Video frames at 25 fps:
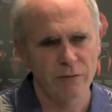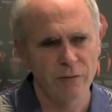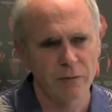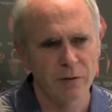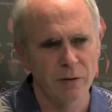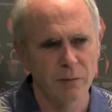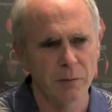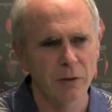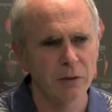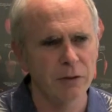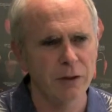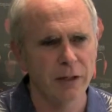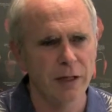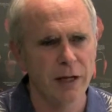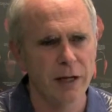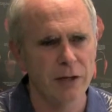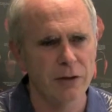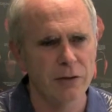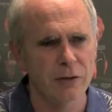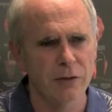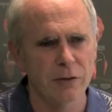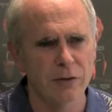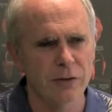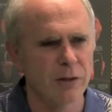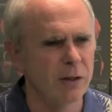from the
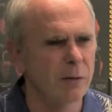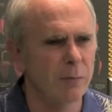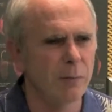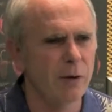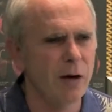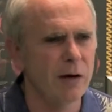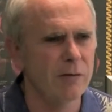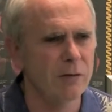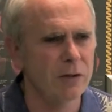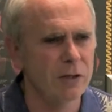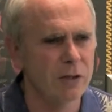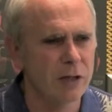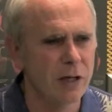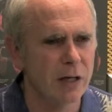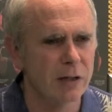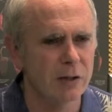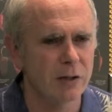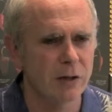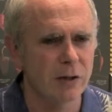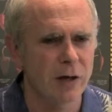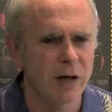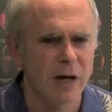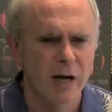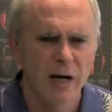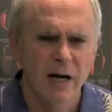multinationals and the private
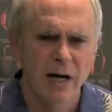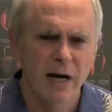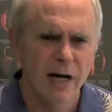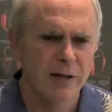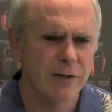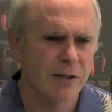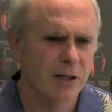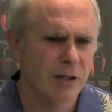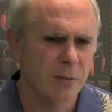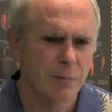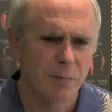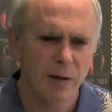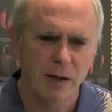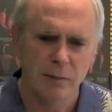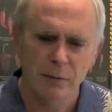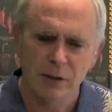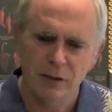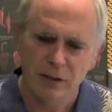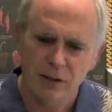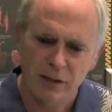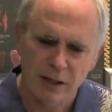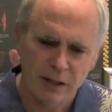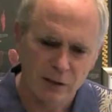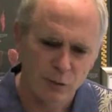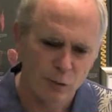sector, and that the
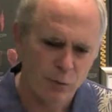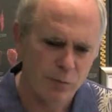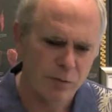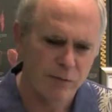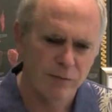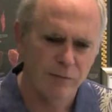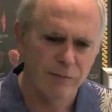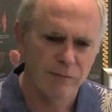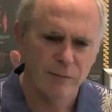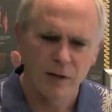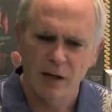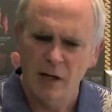public sector would be